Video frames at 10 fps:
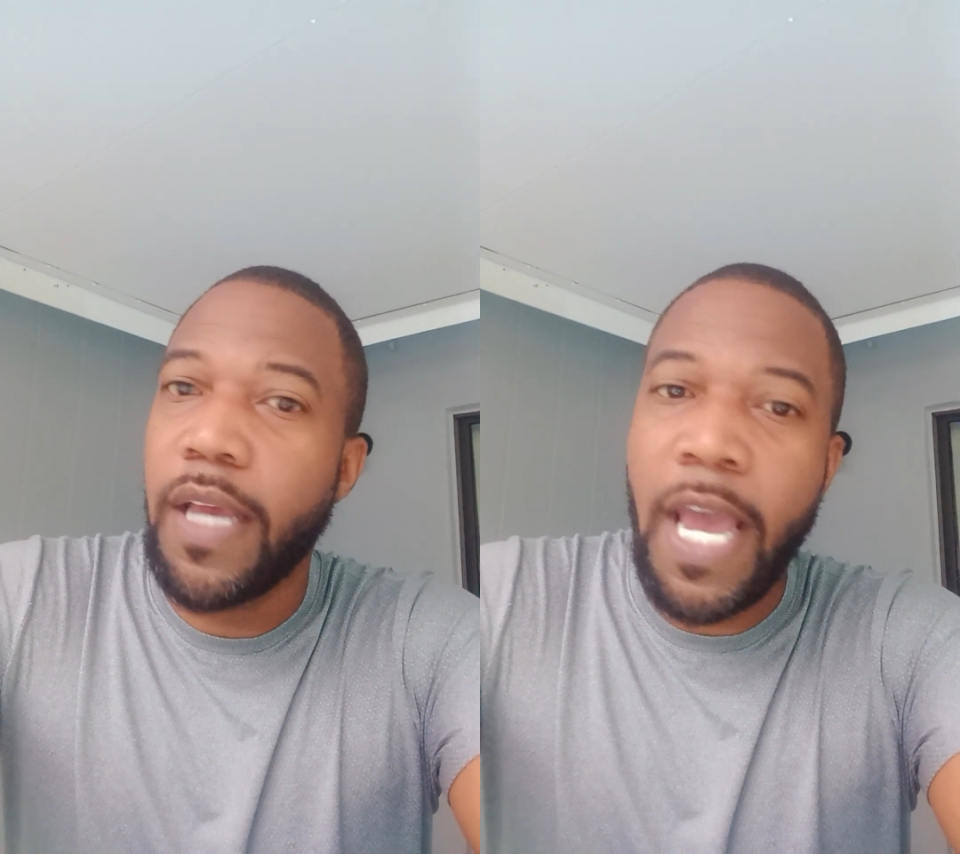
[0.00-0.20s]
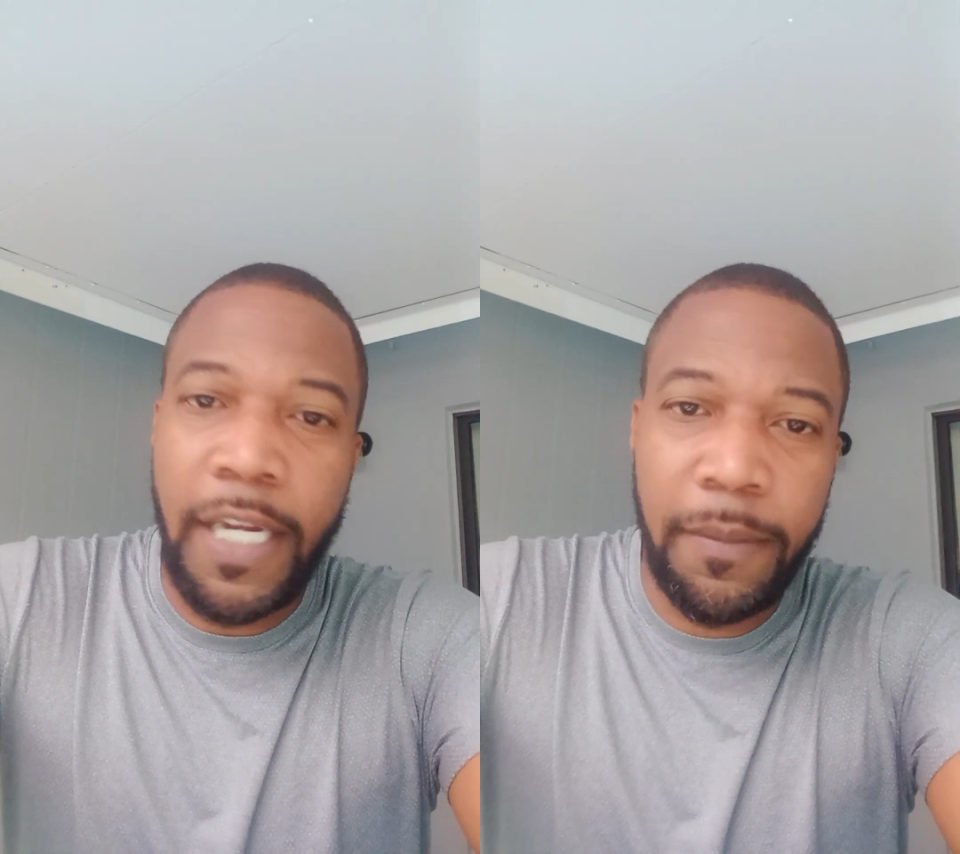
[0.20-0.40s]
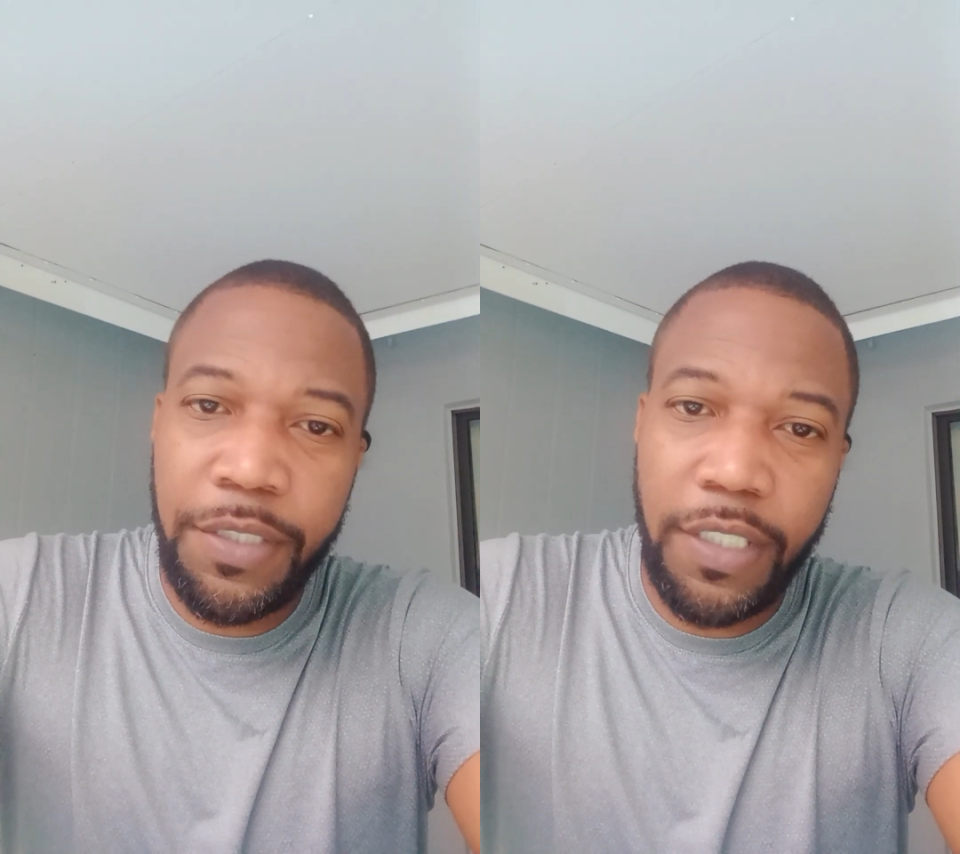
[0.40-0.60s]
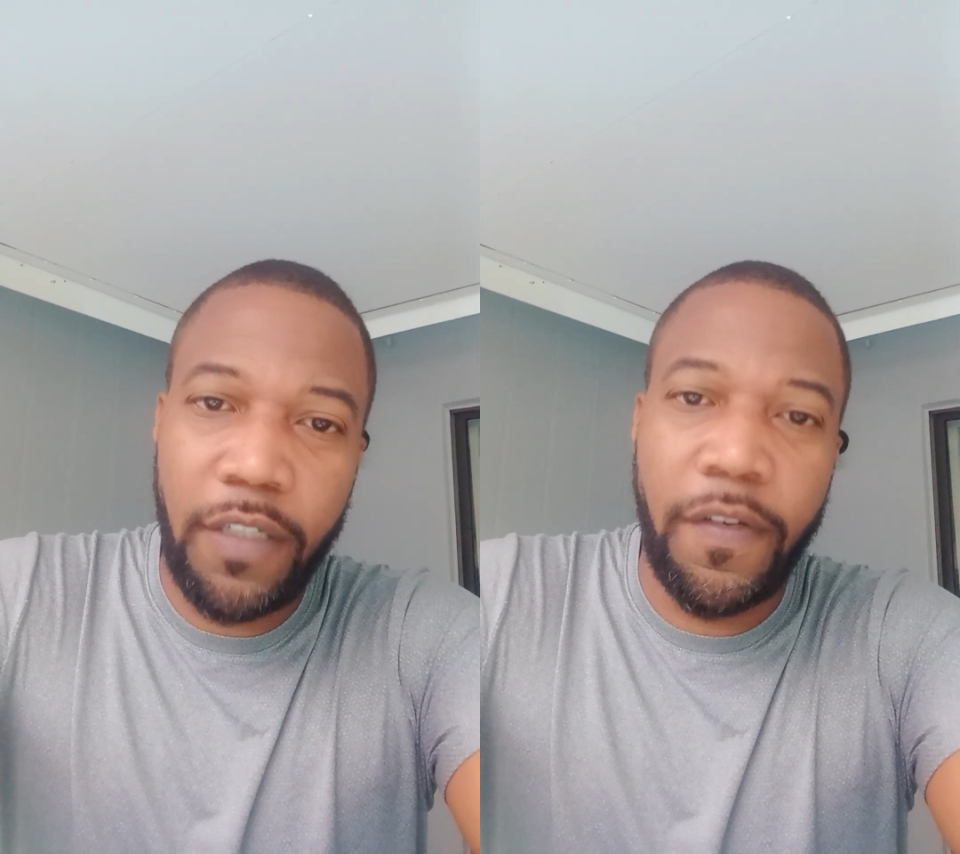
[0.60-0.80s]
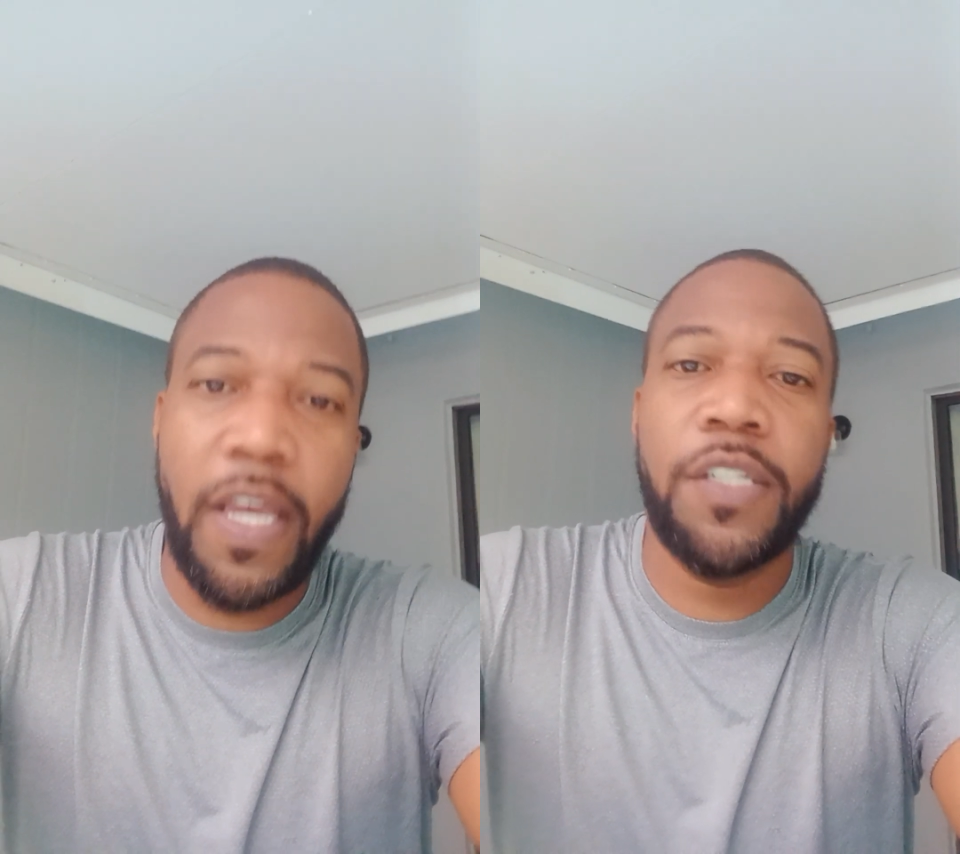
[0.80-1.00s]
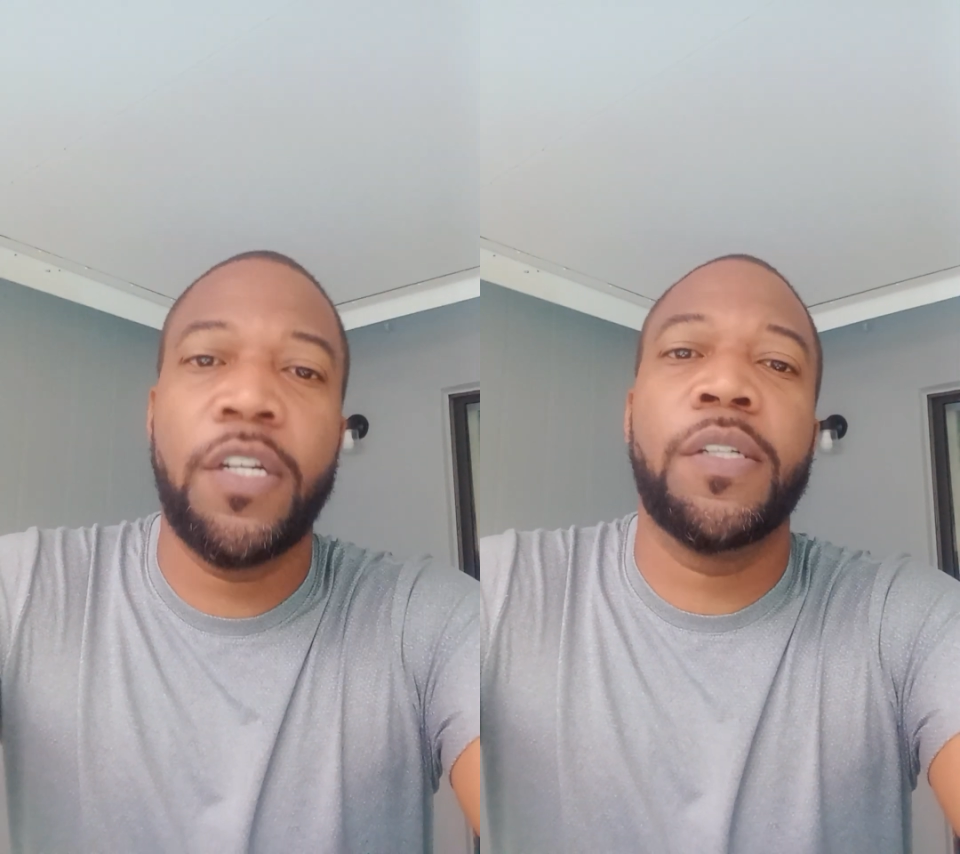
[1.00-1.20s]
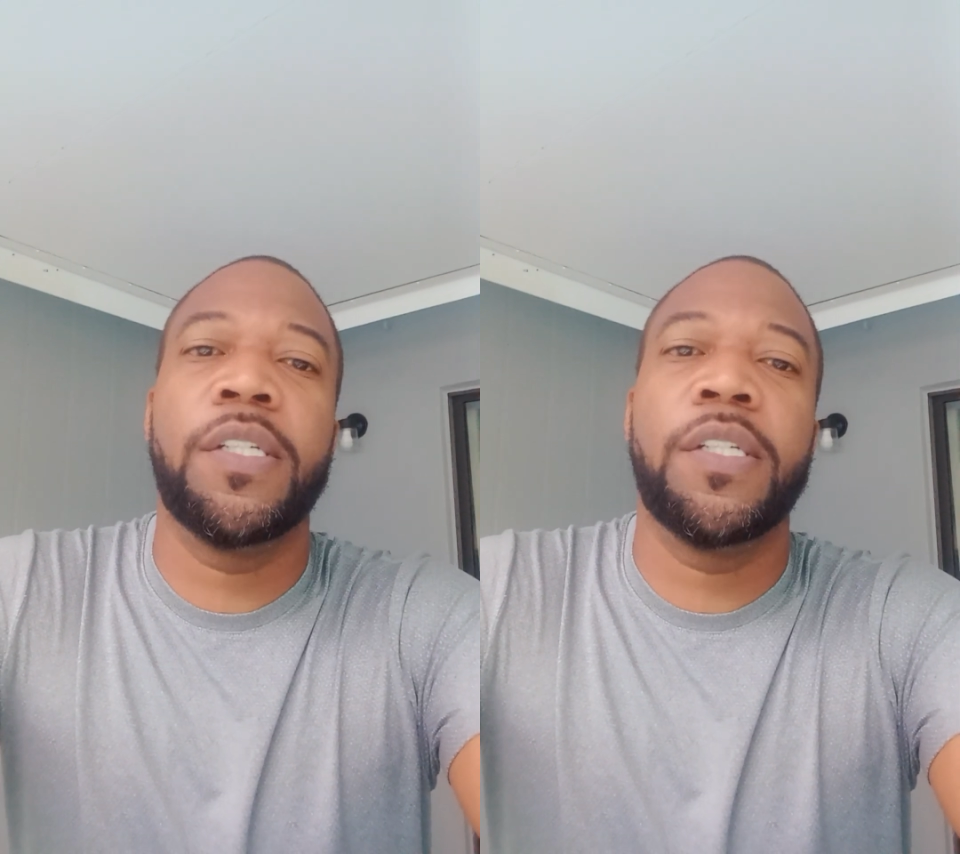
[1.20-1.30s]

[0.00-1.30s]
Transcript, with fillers: Adam Schiff had y'all